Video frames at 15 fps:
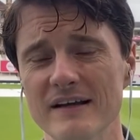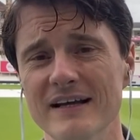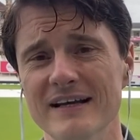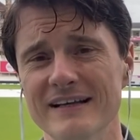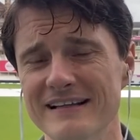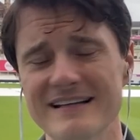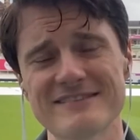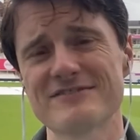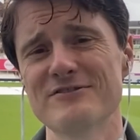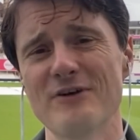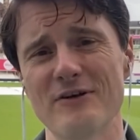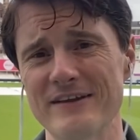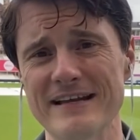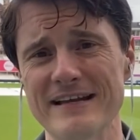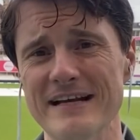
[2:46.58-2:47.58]
That's not
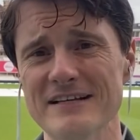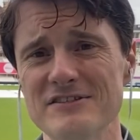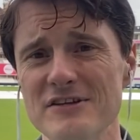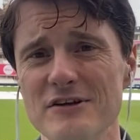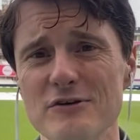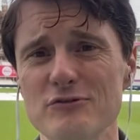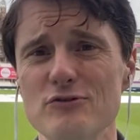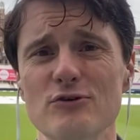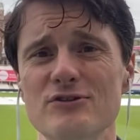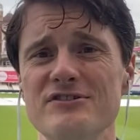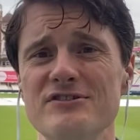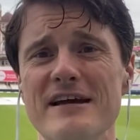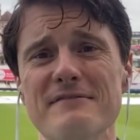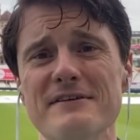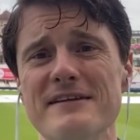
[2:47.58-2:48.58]
the case. You can talk to
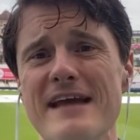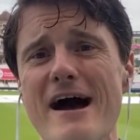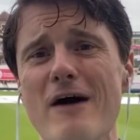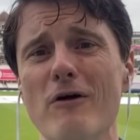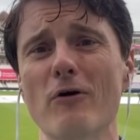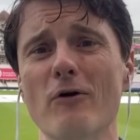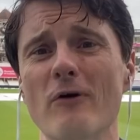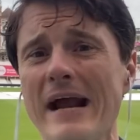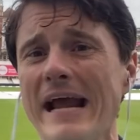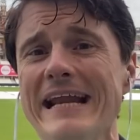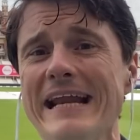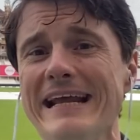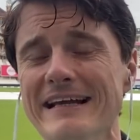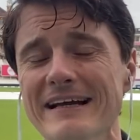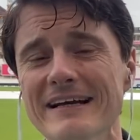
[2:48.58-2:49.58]
David Gower or
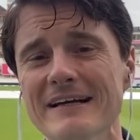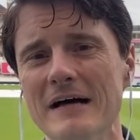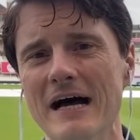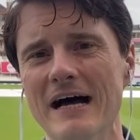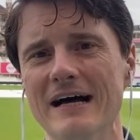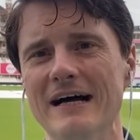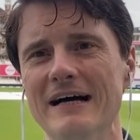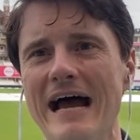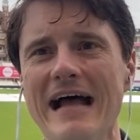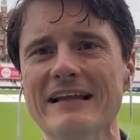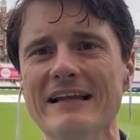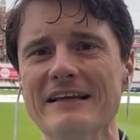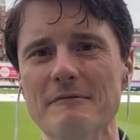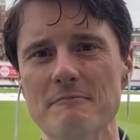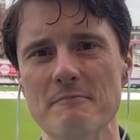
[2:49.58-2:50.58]
any
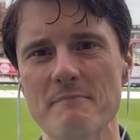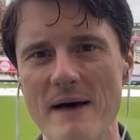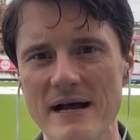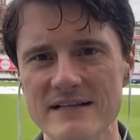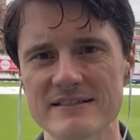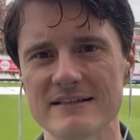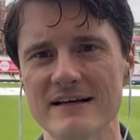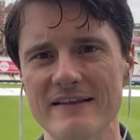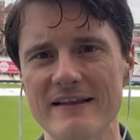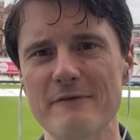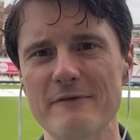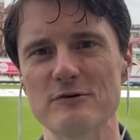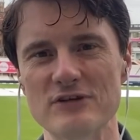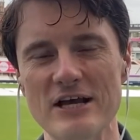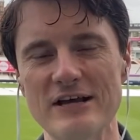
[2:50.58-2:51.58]
elegant batter and they
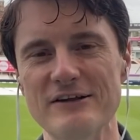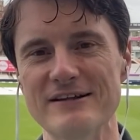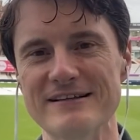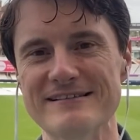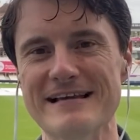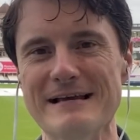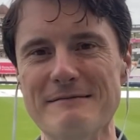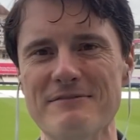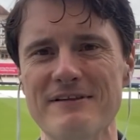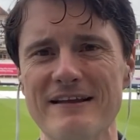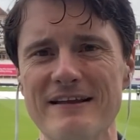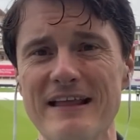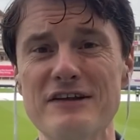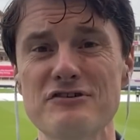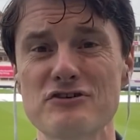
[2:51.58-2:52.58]
will tell you the same
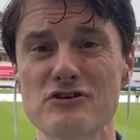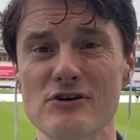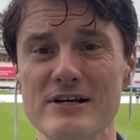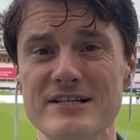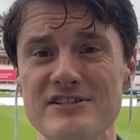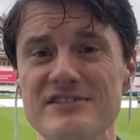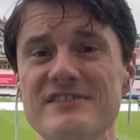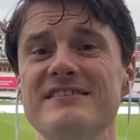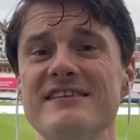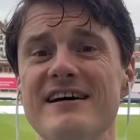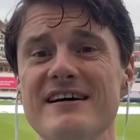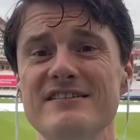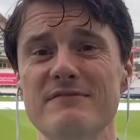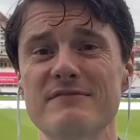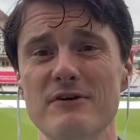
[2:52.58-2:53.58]
thing. They're trying just as
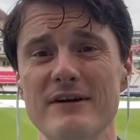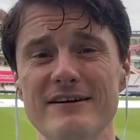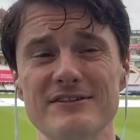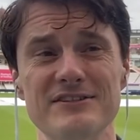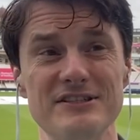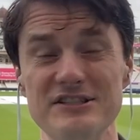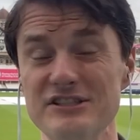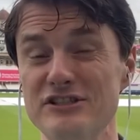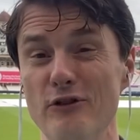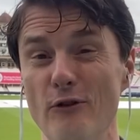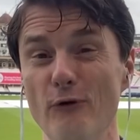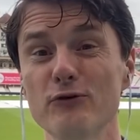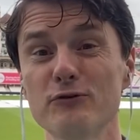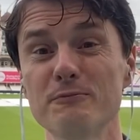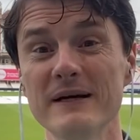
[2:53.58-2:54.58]
hard as everyone else. It just
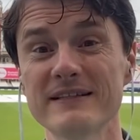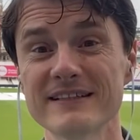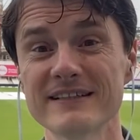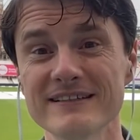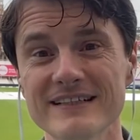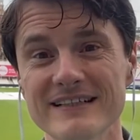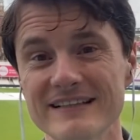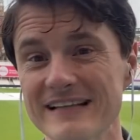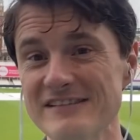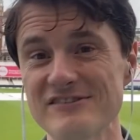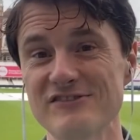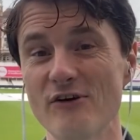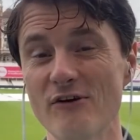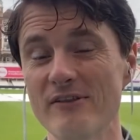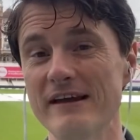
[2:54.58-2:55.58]
looks better. That's
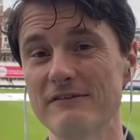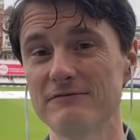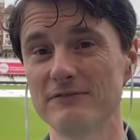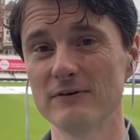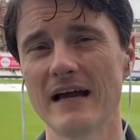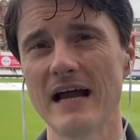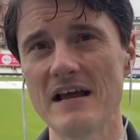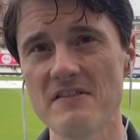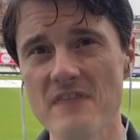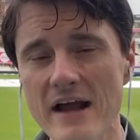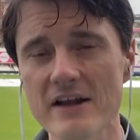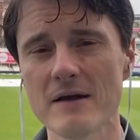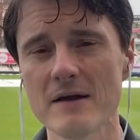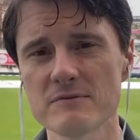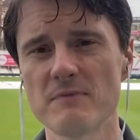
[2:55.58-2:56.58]
not their fault. And that
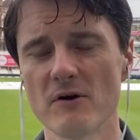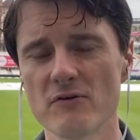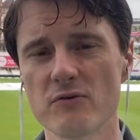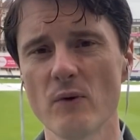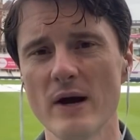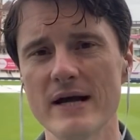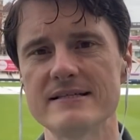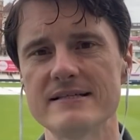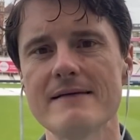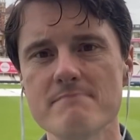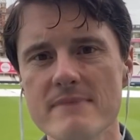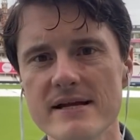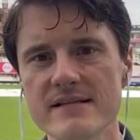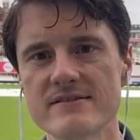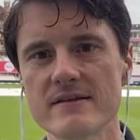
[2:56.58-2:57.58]
comes both ways. It
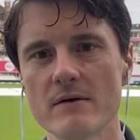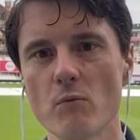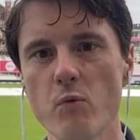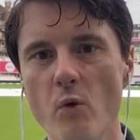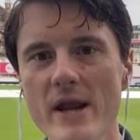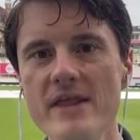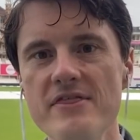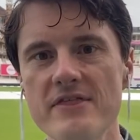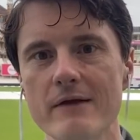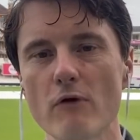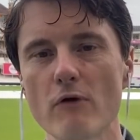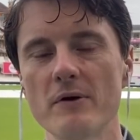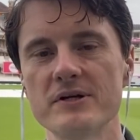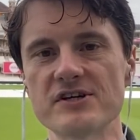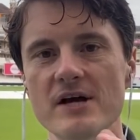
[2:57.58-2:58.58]
means that we think
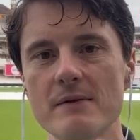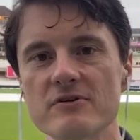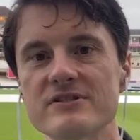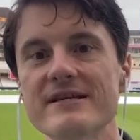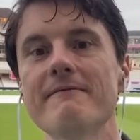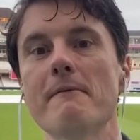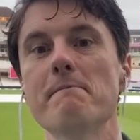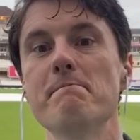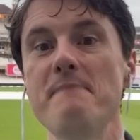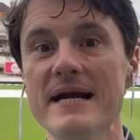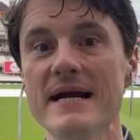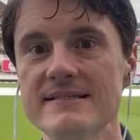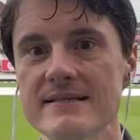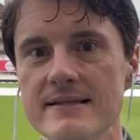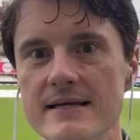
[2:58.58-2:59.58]
Rohit Sharma is even
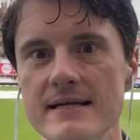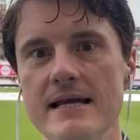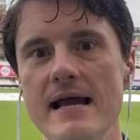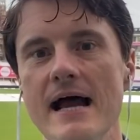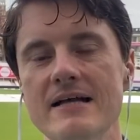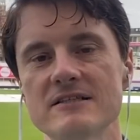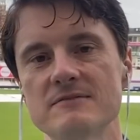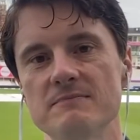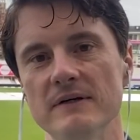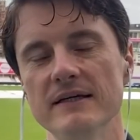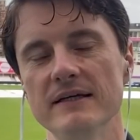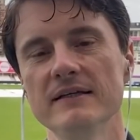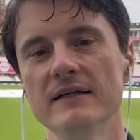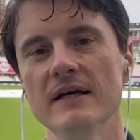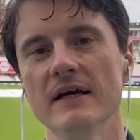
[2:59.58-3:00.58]
better than he has
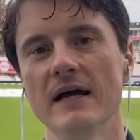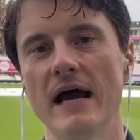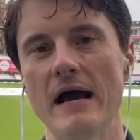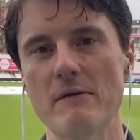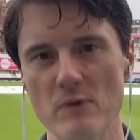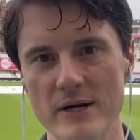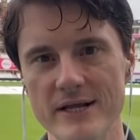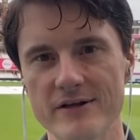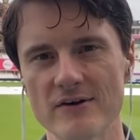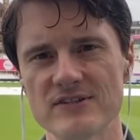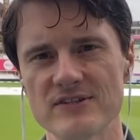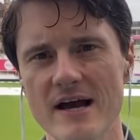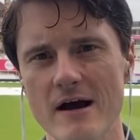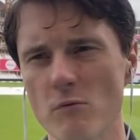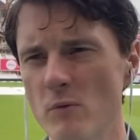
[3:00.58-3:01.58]
been. And when he goes
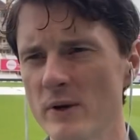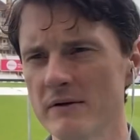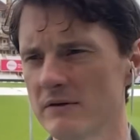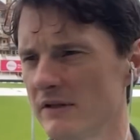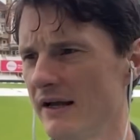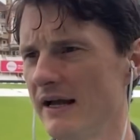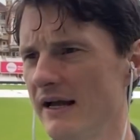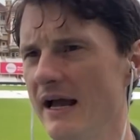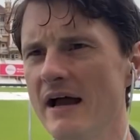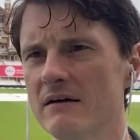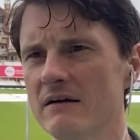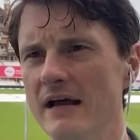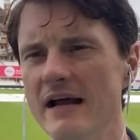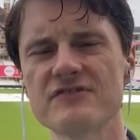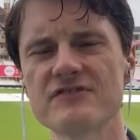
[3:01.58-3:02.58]
out, we're like, how
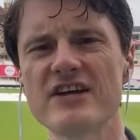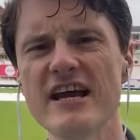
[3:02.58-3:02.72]
dare